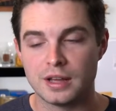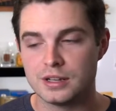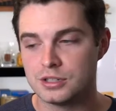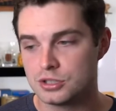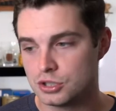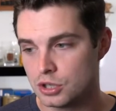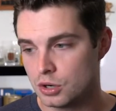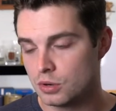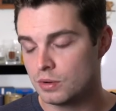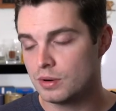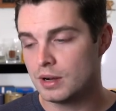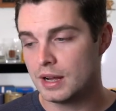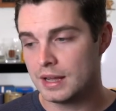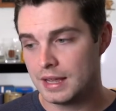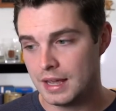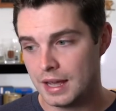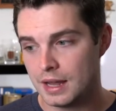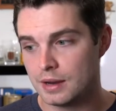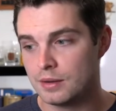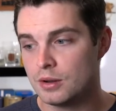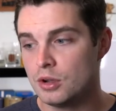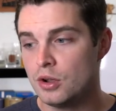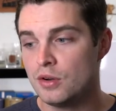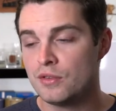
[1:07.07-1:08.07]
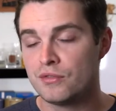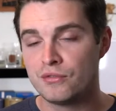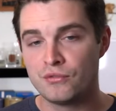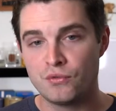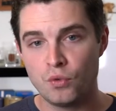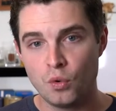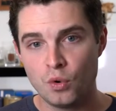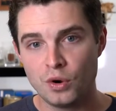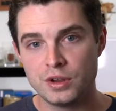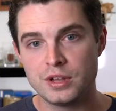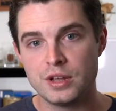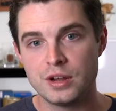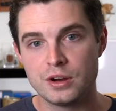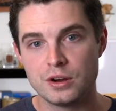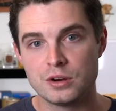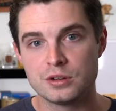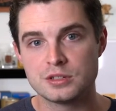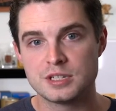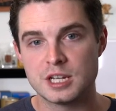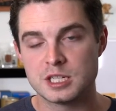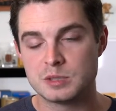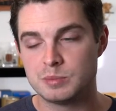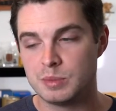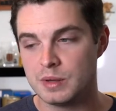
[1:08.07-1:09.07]
And so, again, 4
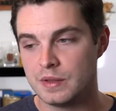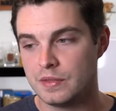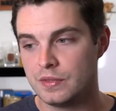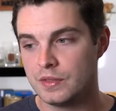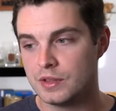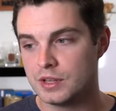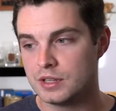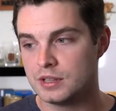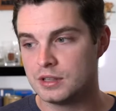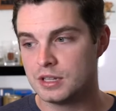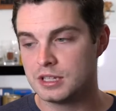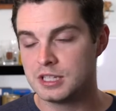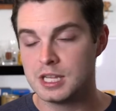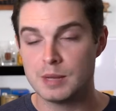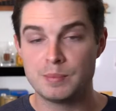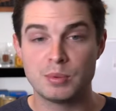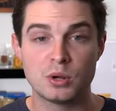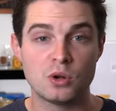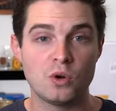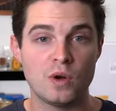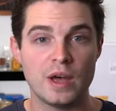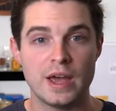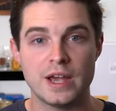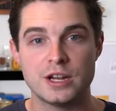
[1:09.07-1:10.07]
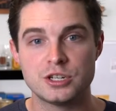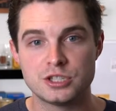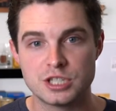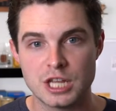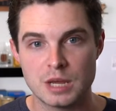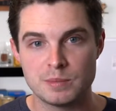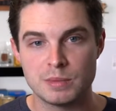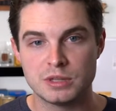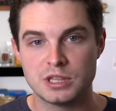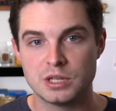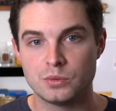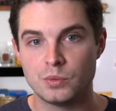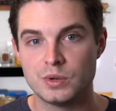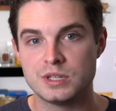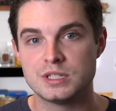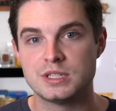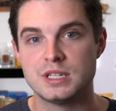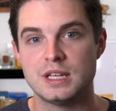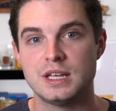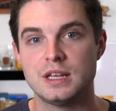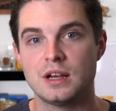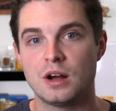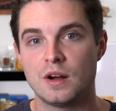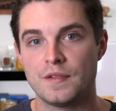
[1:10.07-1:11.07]
years has been the typical age statement that we
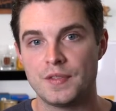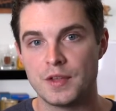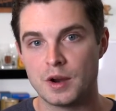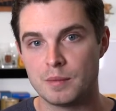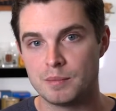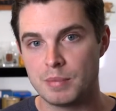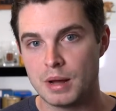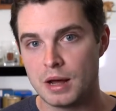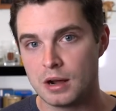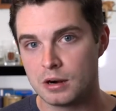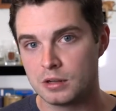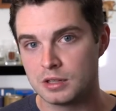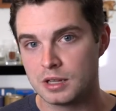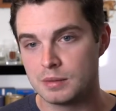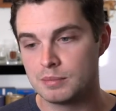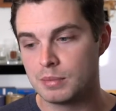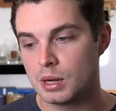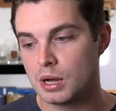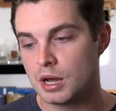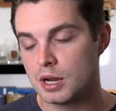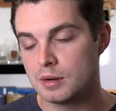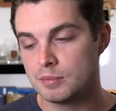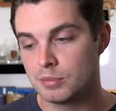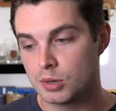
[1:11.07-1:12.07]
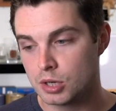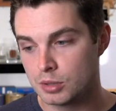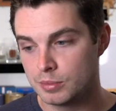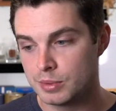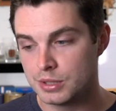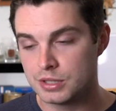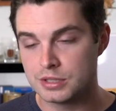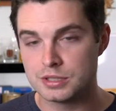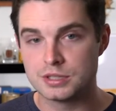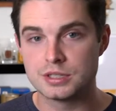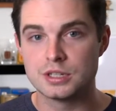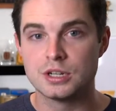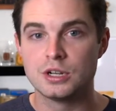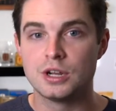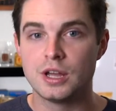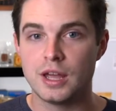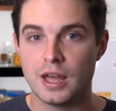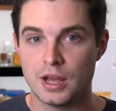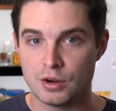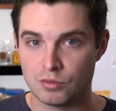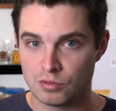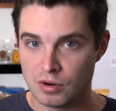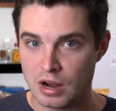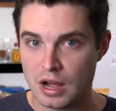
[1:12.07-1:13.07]
see on their bottled and bond bourbons
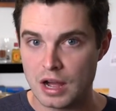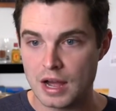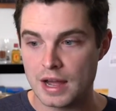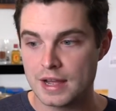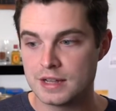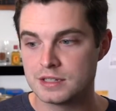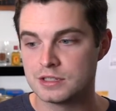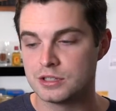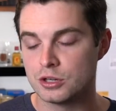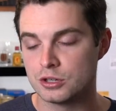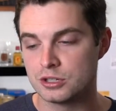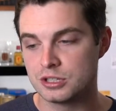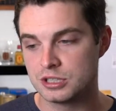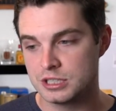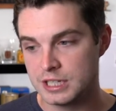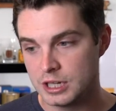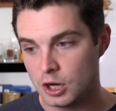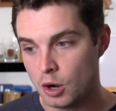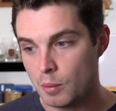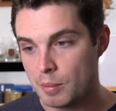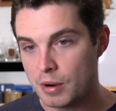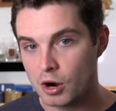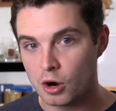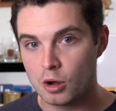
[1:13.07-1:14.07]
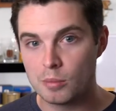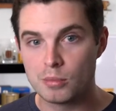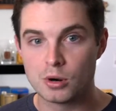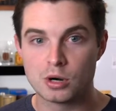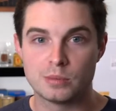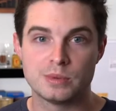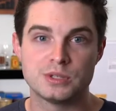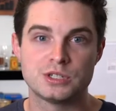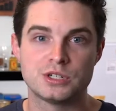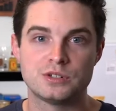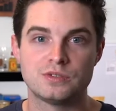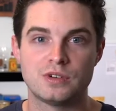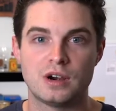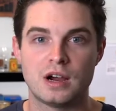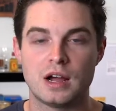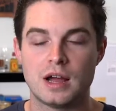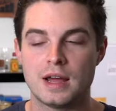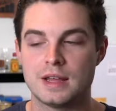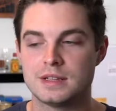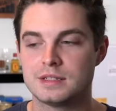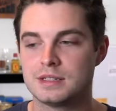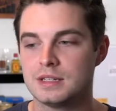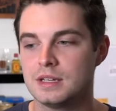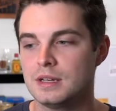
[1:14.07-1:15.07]
and ryes, their single barrel bourbons and
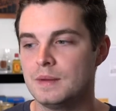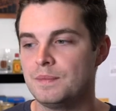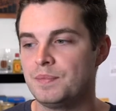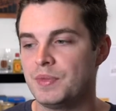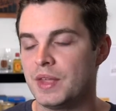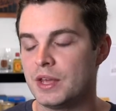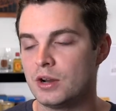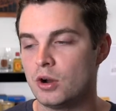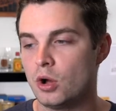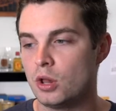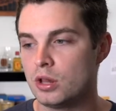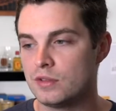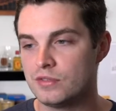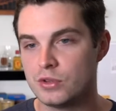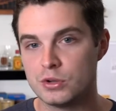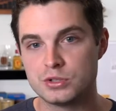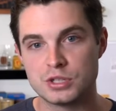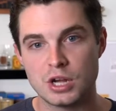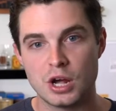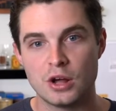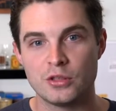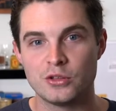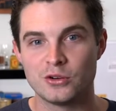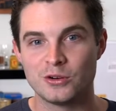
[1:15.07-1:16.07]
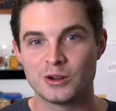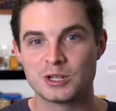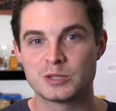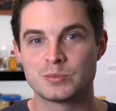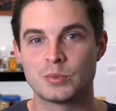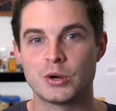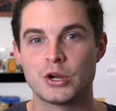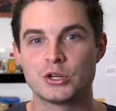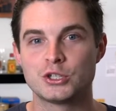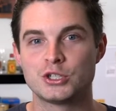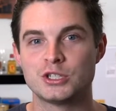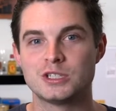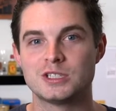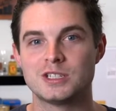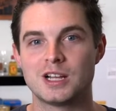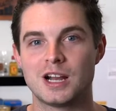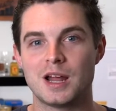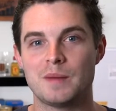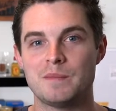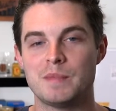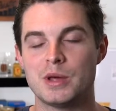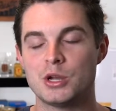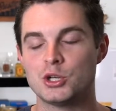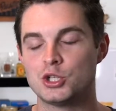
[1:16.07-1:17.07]
ryes, and all of those other expressions that
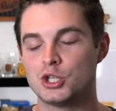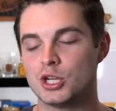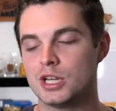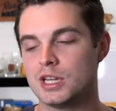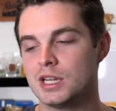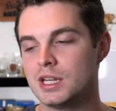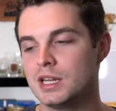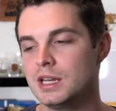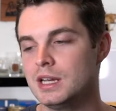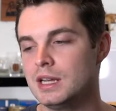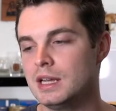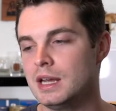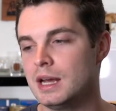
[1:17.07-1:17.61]
I mentioned.